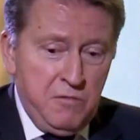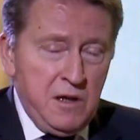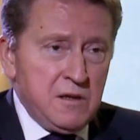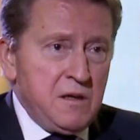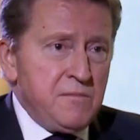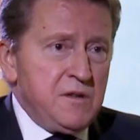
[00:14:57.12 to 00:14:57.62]

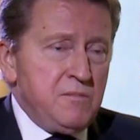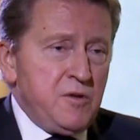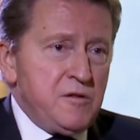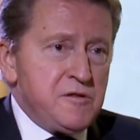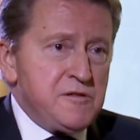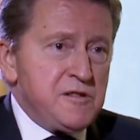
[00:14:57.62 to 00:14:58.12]
welcome the
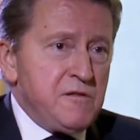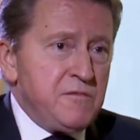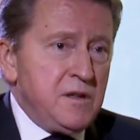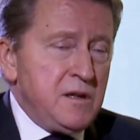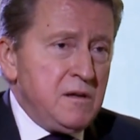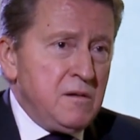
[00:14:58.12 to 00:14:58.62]
emergence
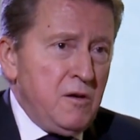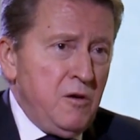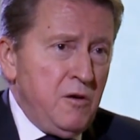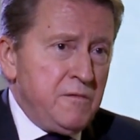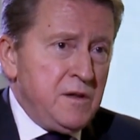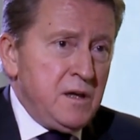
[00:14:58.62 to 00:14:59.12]
of the,
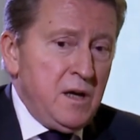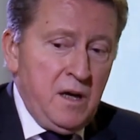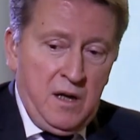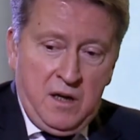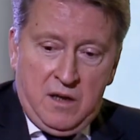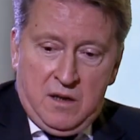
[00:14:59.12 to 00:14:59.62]
of the
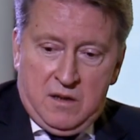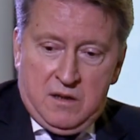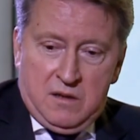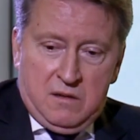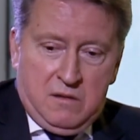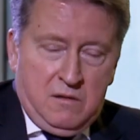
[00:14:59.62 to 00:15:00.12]

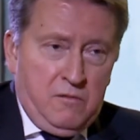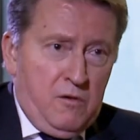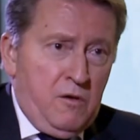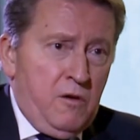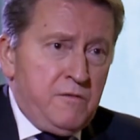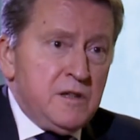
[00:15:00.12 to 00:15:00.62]
uh,
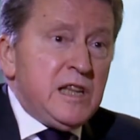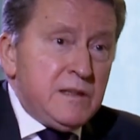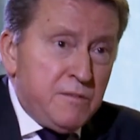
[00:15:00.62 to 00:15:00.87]
of the de